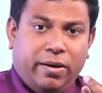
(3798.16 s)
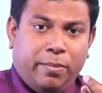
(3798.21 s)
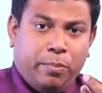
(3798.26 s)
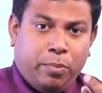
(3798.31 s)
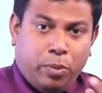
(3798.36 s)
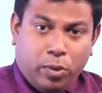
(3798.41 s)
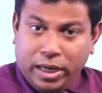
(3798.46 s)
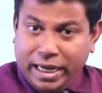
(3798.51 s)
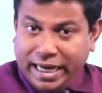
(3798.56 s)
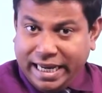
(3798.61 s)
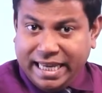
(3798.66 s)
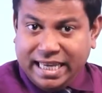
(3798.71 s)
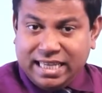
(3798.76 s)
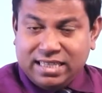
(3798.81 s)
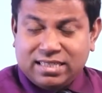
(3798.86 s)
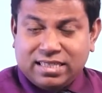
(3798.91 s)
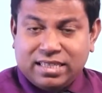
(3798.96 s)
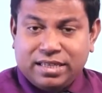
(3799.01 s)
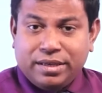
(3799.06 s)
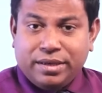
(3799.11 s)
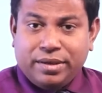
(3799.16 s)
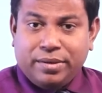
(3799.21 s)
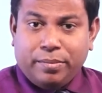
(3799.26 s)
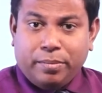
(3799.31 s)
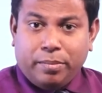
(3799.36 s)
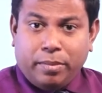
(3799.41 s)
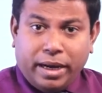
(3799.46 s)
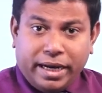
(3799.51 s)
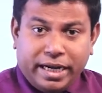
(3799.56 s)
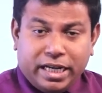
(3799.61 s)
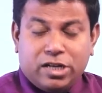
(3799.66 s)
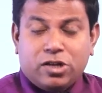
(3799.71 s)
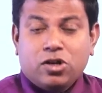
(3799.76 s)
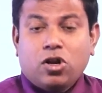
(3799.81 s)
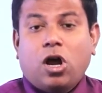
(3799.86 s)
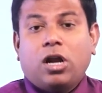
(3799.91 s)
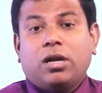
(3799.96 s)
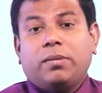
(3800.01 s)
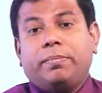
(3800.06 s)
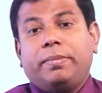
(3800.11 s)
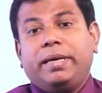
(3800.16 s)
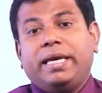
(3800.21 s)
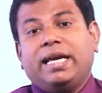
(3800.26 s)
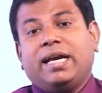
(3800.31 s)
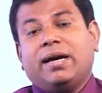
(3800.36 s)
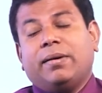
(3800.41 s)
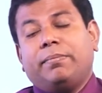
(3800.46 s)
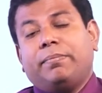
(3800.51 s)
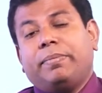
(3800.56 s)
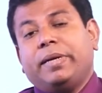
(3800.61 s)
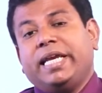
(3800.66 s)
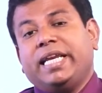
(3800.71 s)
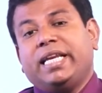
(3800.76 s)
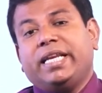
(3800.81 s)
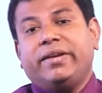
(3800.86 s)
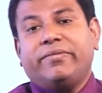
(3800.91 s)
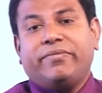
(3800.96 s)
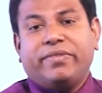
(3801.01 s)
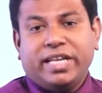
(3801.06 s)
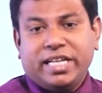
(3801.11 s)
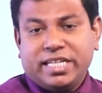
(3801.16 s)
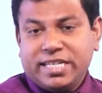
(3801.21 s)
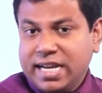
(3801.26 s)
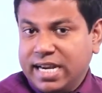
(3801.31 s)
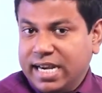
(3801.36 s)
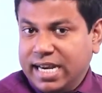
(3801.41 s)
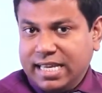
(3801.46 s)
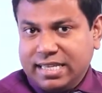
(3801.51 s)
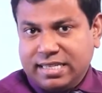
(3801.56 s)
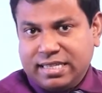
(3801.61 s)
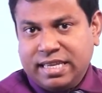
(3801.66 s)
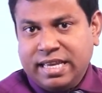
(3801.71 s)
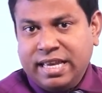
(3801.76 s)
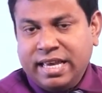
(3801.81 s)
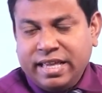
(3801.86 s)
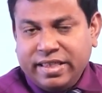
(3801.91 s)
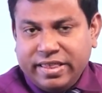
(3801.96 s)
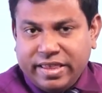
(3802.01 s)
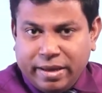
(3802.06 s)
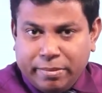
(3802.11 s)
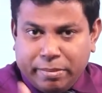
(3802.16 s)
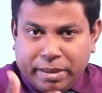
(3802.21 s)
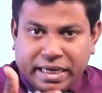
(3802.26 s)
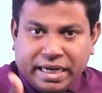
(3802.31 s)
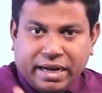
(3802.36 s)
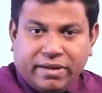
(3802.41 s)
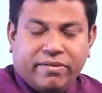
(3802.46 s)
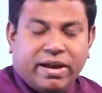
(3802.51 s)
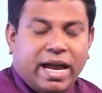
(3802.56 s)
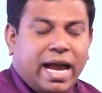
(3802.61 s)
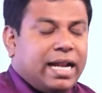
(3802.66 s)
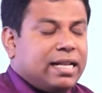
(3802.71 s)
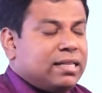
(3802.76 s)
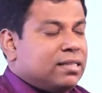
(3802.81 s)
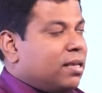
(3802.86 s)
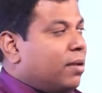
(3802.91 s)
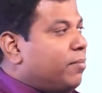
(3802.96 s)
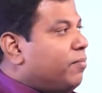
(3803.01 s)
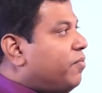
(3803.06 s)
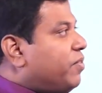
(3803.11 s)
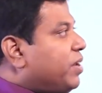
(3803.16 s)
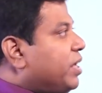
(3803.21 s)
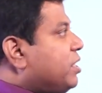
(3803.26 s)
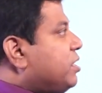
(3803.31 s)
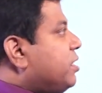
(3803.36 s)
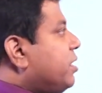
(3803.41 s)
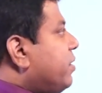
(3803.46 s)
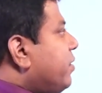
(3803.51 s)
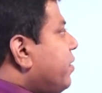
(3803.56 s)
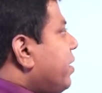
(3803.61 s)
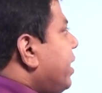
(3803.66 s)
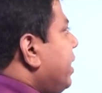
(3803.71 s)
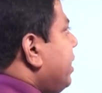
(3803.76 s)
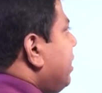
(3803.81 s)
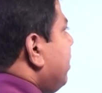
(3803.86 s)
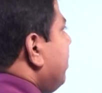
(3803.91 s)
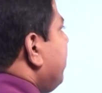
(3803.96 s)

pulleys might not be completely frictionless. They might have had some friction, right?